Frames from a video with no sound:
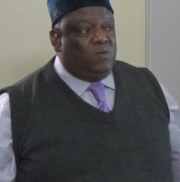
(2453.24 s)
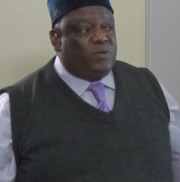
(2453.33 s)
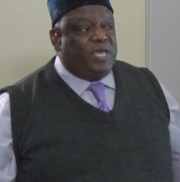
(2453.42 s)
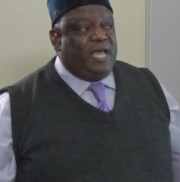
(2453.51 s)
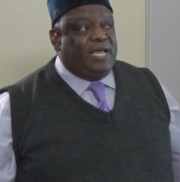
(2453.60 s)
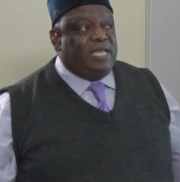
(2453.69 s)

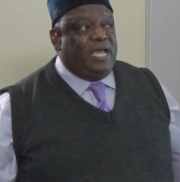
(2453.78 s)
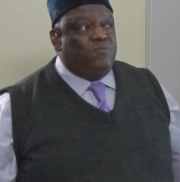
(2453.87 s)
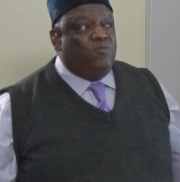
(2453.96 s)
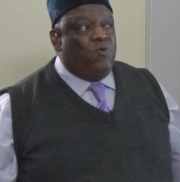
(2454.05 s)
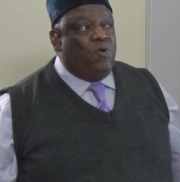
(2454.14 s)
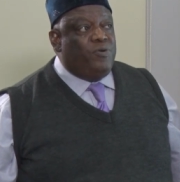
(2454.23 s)
Okay, I
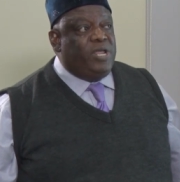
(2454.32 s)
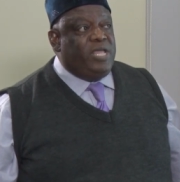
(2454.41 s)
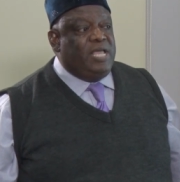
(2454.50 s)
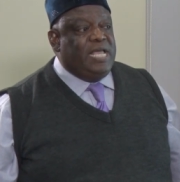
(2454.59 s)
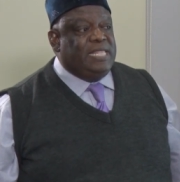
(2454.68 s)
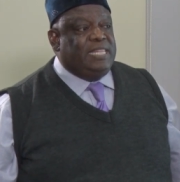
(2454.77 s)

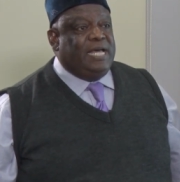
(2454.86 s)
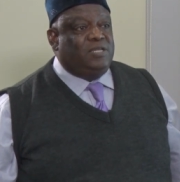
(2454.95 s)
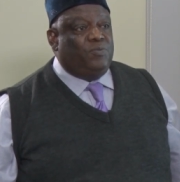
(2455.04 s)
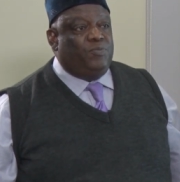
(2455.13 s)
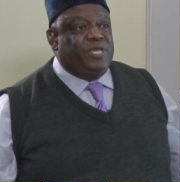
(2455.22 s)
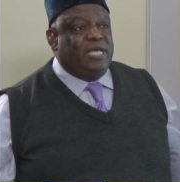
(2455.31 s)
worry
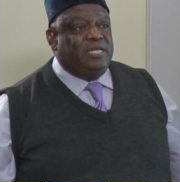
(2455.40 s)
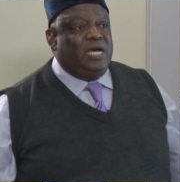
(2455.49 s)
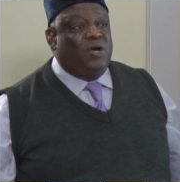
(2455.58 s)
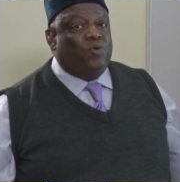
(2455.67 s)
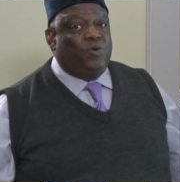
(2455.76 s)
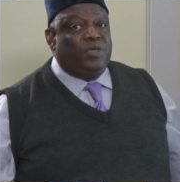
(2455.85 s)
that we are
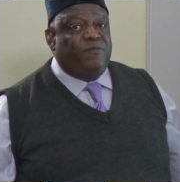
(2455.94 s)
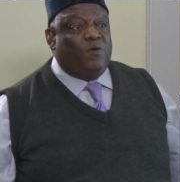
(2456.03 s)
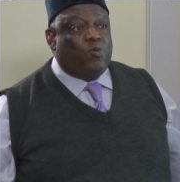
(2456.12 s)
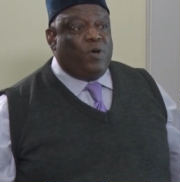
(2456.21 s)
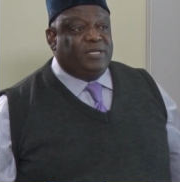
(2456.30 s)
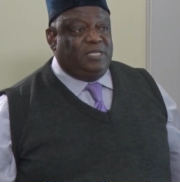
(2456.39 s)
now going for
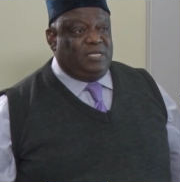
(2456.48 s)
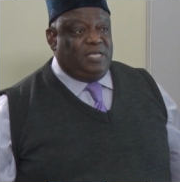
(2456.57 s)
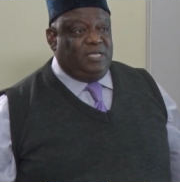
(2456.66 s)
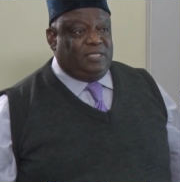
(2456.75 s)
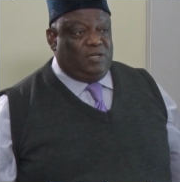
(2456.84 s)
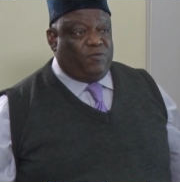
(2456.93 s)
quantity
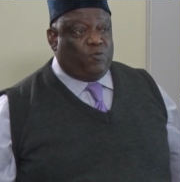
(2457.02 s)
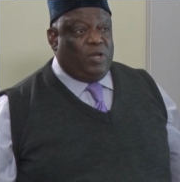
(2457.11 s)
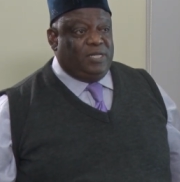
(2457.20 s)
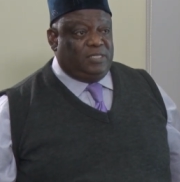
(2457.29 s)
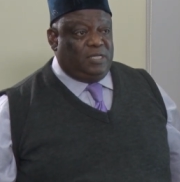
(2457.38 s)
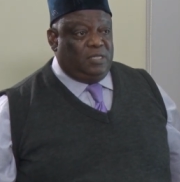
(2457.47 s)
instead of
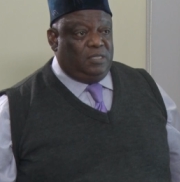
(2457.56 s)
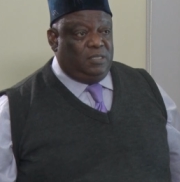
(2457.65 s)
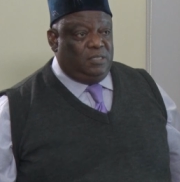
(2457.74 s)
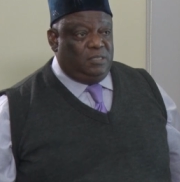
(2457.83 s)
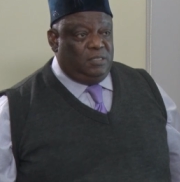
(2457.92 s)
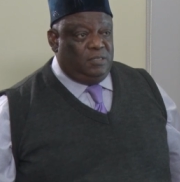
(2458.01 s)
quality,
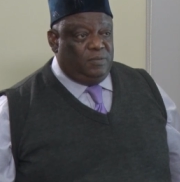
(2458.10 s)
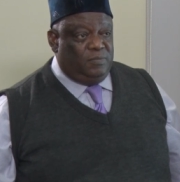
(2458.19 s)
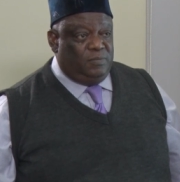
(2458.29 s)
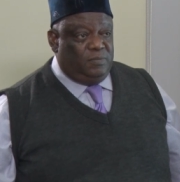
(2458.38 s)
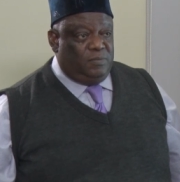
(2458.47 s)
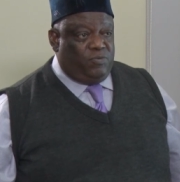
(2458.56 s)

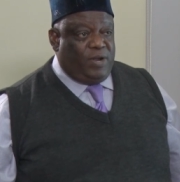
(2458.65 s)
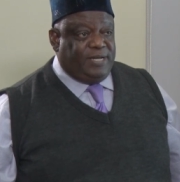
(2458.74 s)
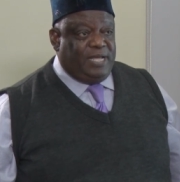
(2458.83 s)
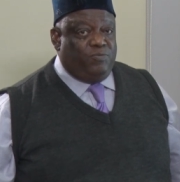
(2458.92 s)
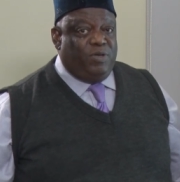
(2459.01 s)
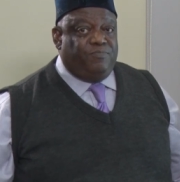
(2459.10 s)
right?
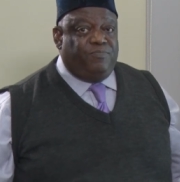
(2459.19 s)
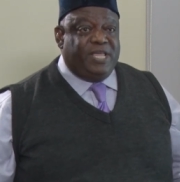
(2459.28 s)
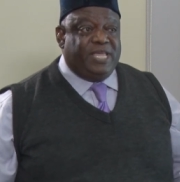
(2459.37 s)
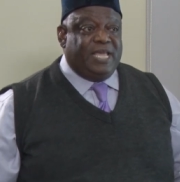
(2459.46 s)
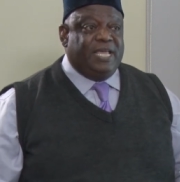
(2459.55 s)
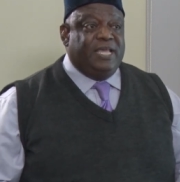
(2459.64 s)
And we're
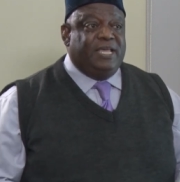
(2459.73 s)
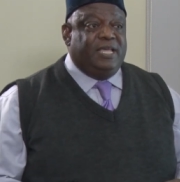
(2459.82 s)
bringing.